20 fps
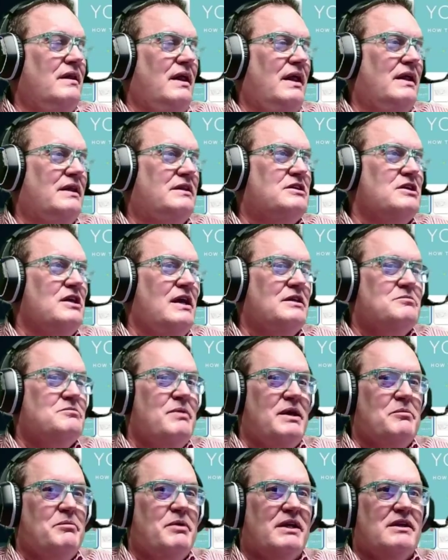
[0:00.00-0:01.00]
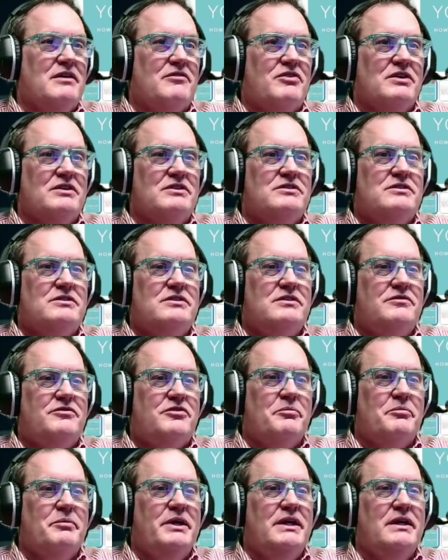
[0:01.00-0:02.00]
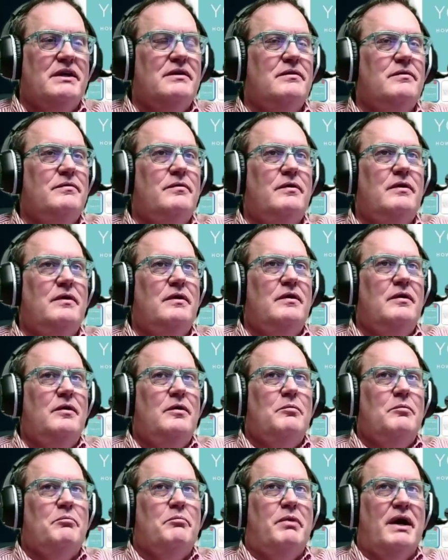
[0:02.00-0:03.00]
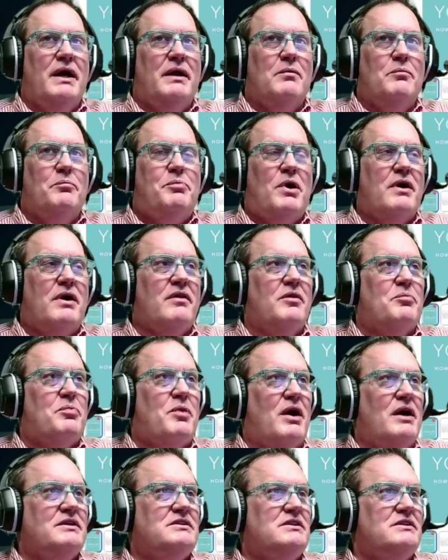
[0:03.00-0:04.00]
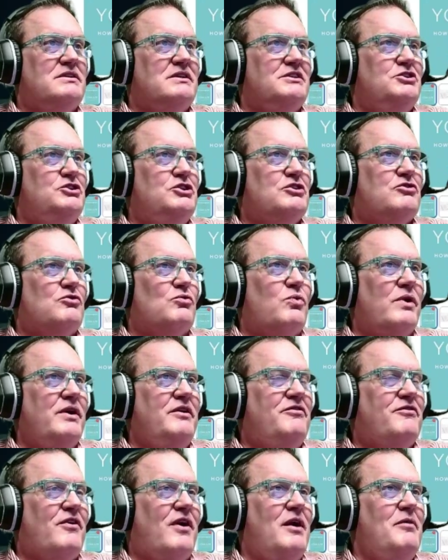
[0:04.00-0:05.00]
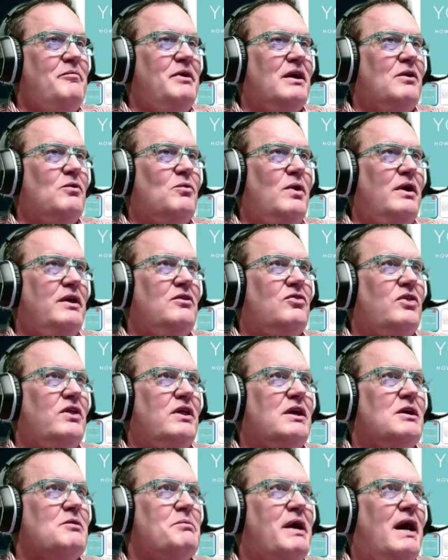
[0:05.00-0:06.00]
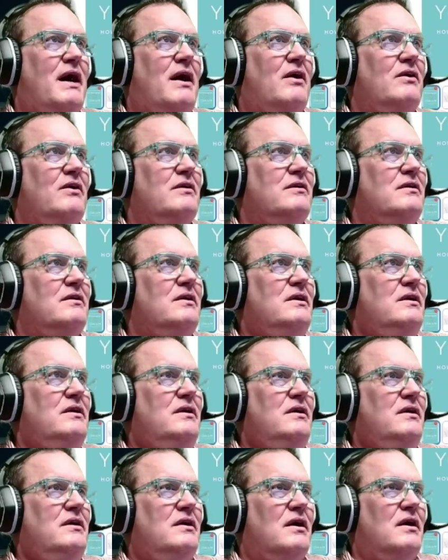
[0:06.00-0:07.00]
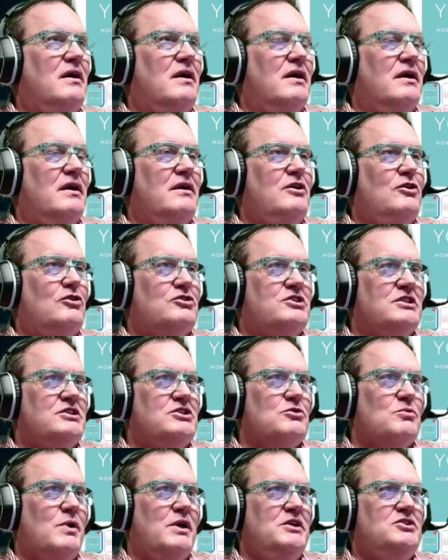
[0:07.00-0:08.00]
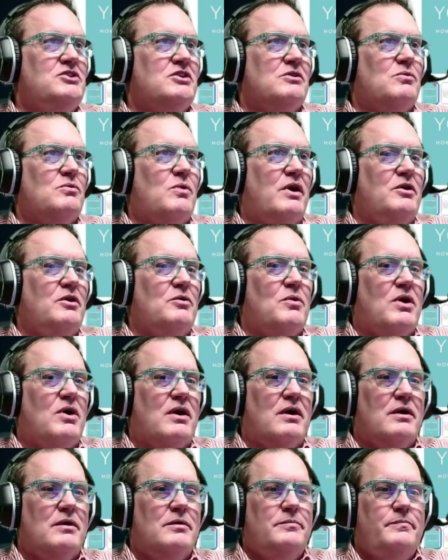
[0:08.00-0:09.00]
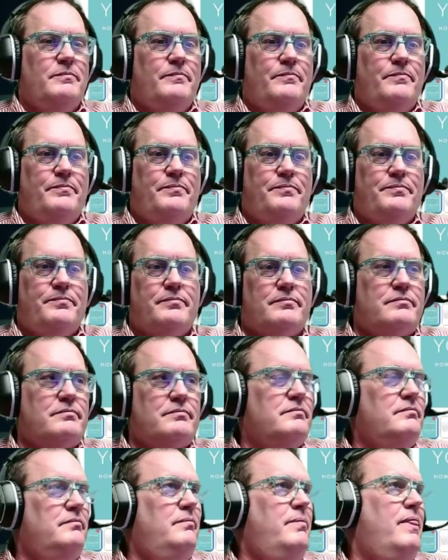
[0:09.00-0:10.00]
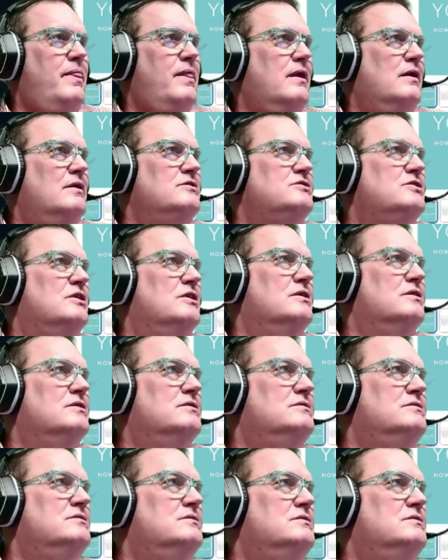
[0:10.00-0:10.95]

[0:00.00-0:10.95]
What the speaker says: it's made a big difference for me. But part of the process is just reframing what you think about your situation where you are. So,